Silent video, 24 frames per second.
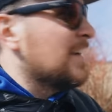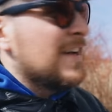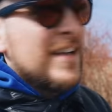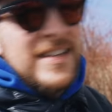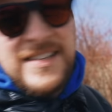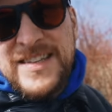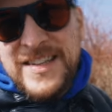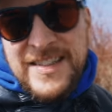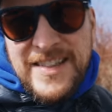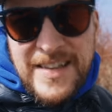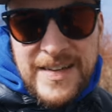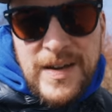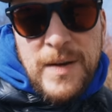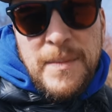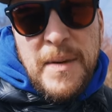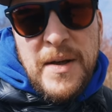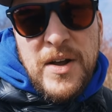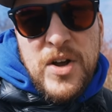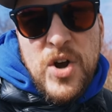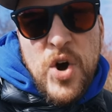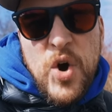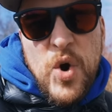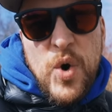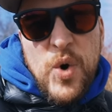It's a little
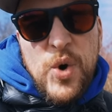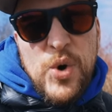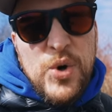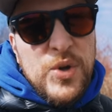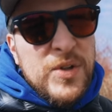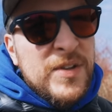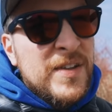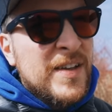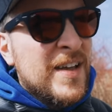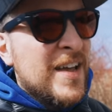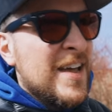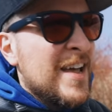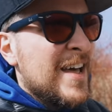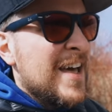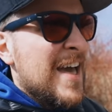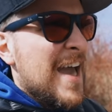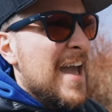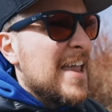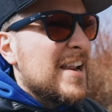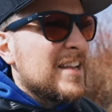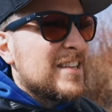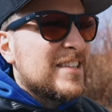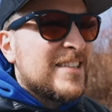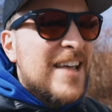bit cold.
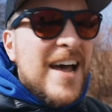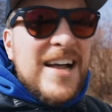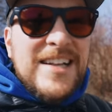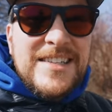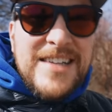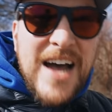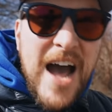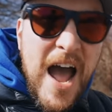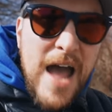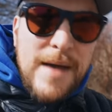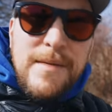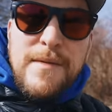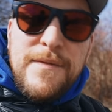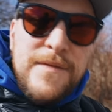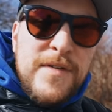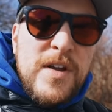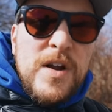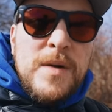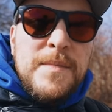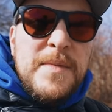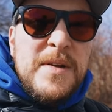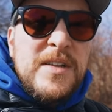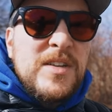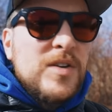And it's that time of
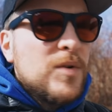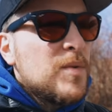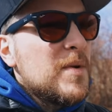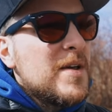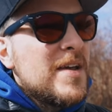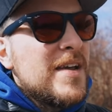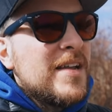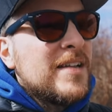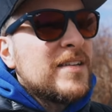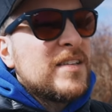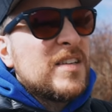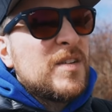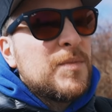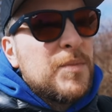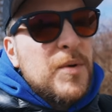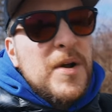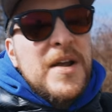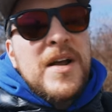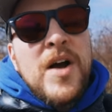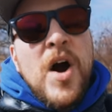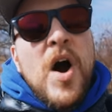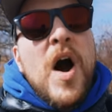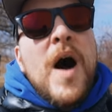year between spring